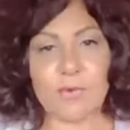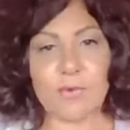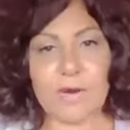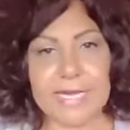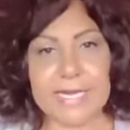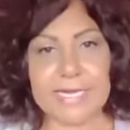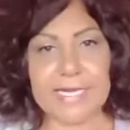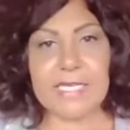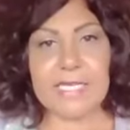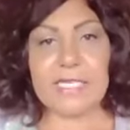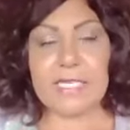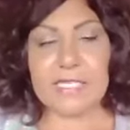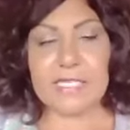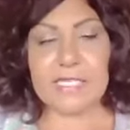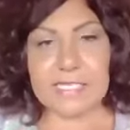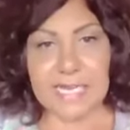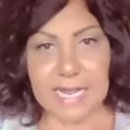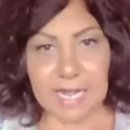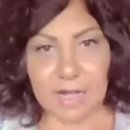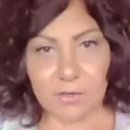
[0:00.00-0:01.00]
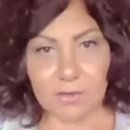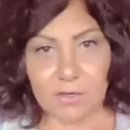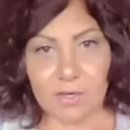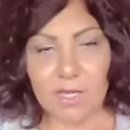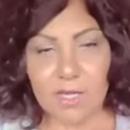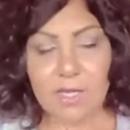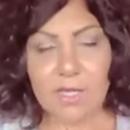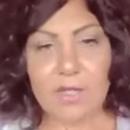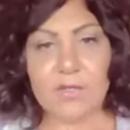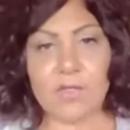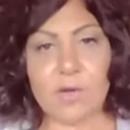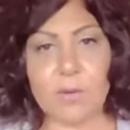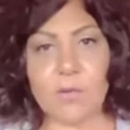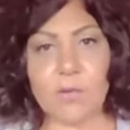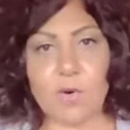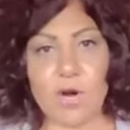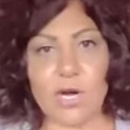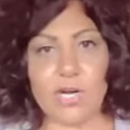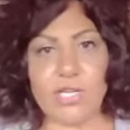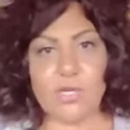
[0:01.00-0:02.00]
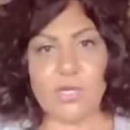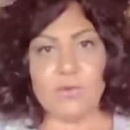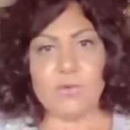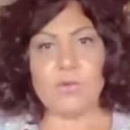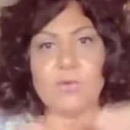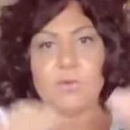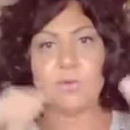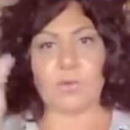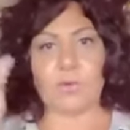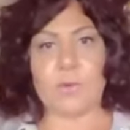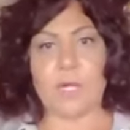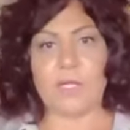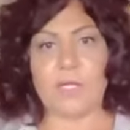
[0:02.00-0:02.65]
Break it down. The more you